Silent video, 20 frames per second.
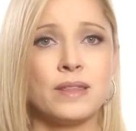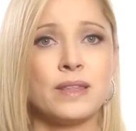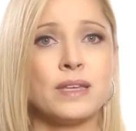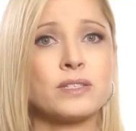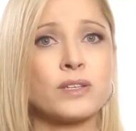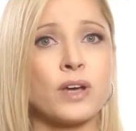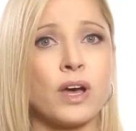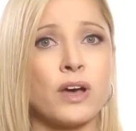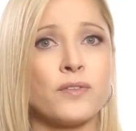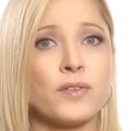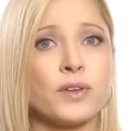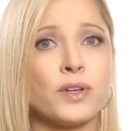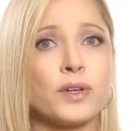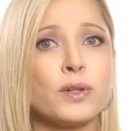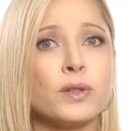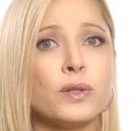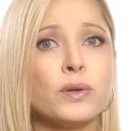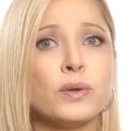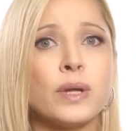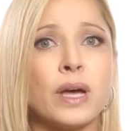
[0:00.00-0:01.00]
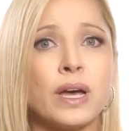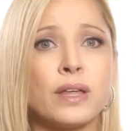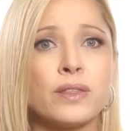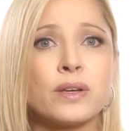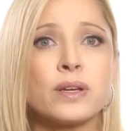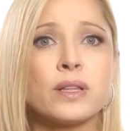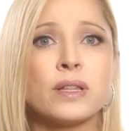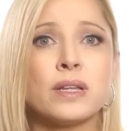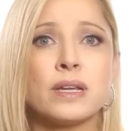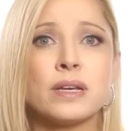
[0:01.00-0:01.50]
These often include
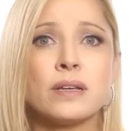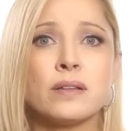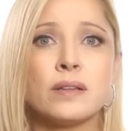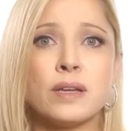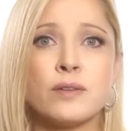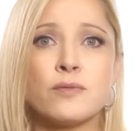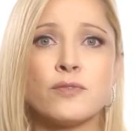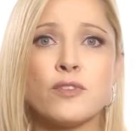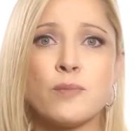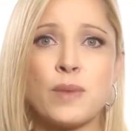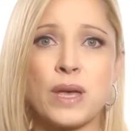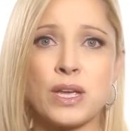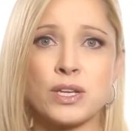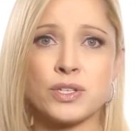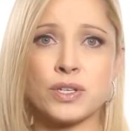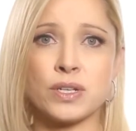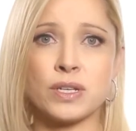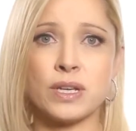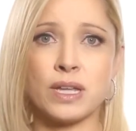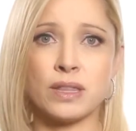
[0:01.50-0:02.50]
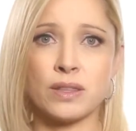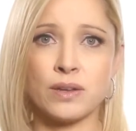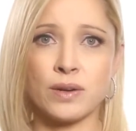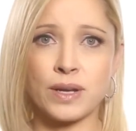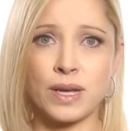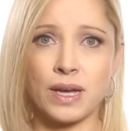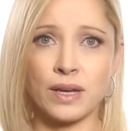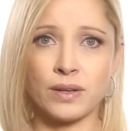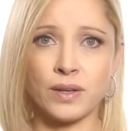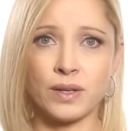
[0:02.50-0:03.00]
other clinical information in their
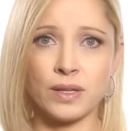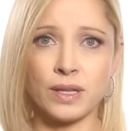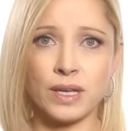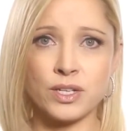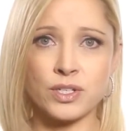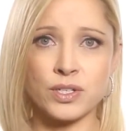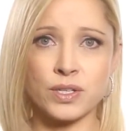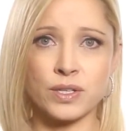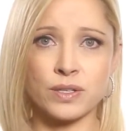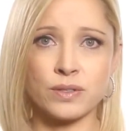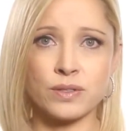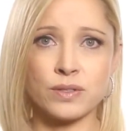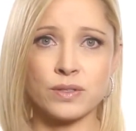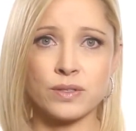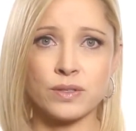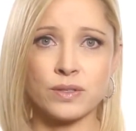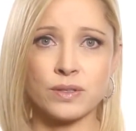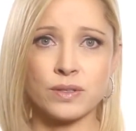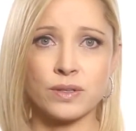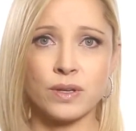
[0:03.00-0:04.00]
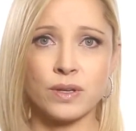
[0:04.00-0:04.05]
calculations.